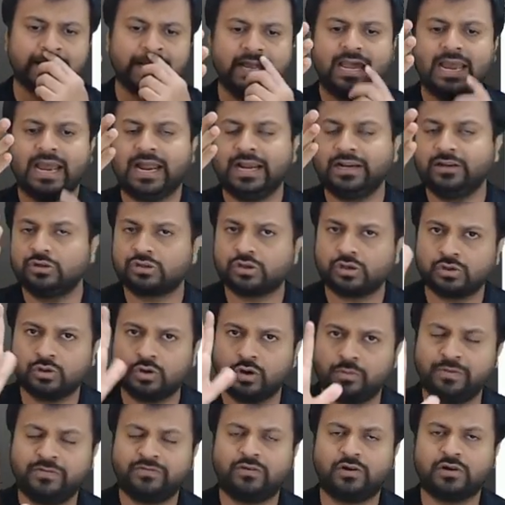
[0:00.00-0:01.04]
and you should
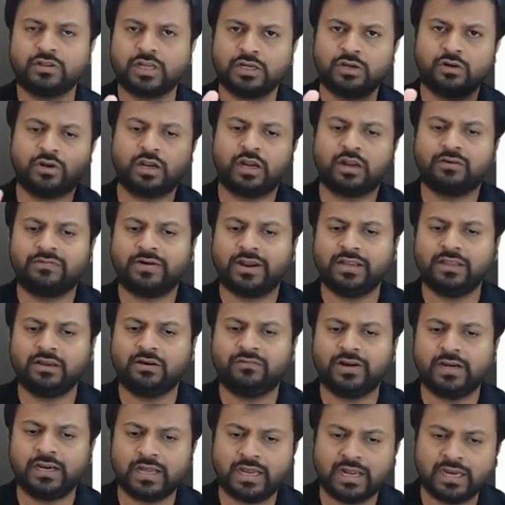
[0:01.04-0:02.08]
go before the due date of filing of
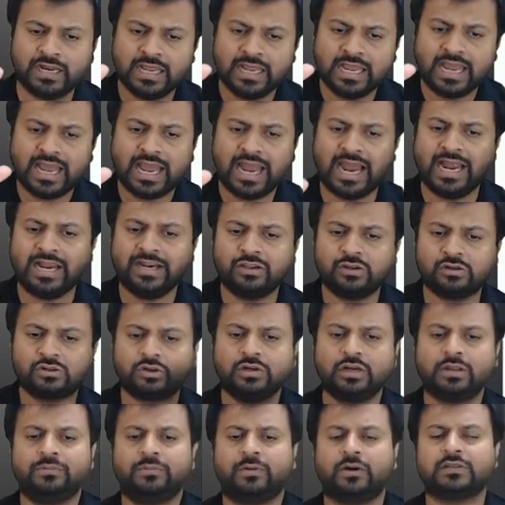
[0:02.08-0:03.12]
return and you
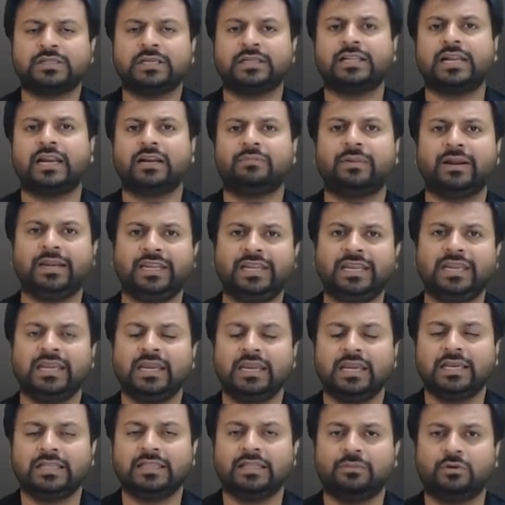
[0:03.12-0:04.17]
should deposit that money
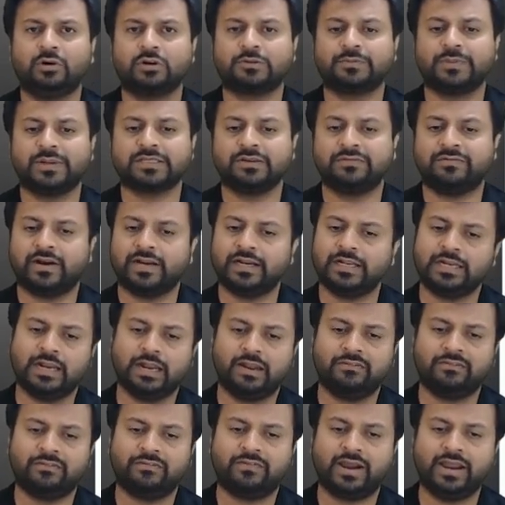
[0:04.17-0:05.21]
in the mode specified in
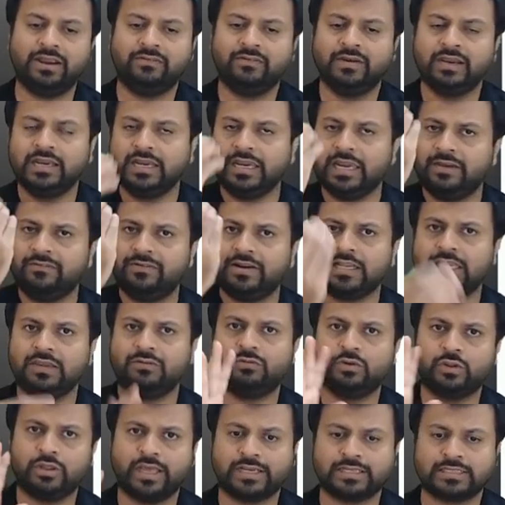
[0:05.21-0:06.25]
11.5. He will give
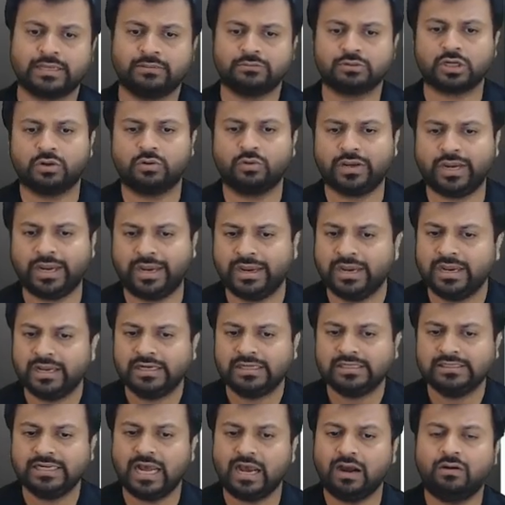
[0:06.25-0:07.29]
you the exemption. Okay,
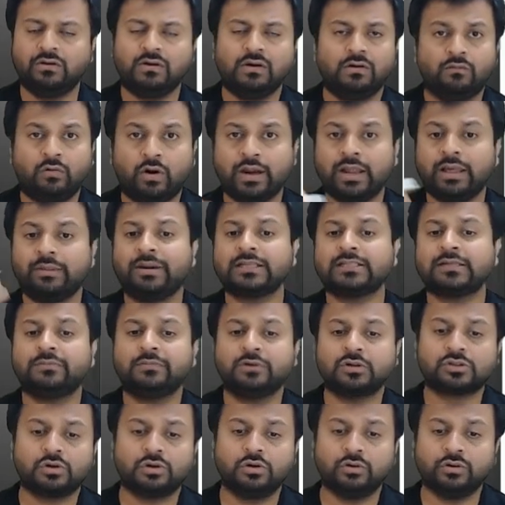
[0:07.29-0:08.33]
now what am I
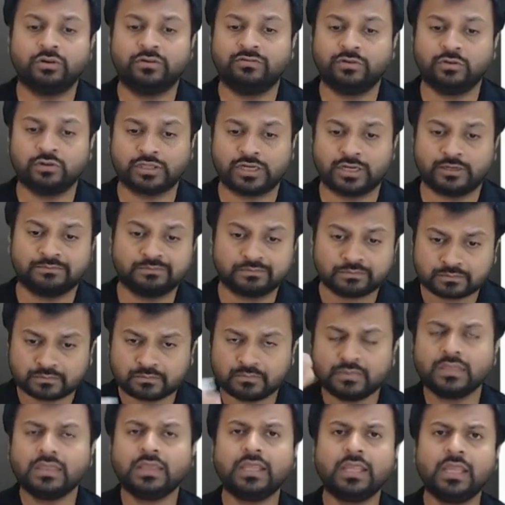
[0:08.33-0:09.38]
supposed to do in future?
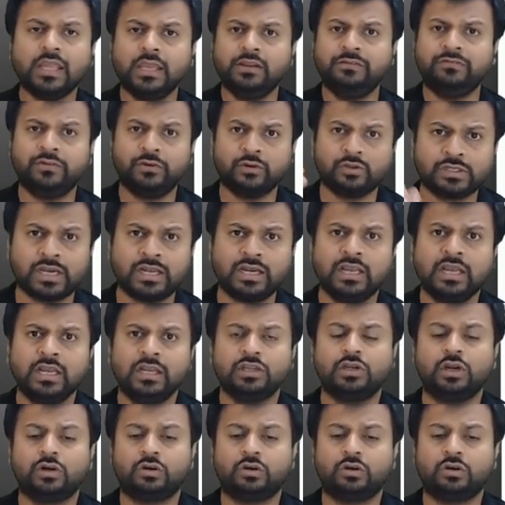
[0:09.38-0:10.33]
In future, you have to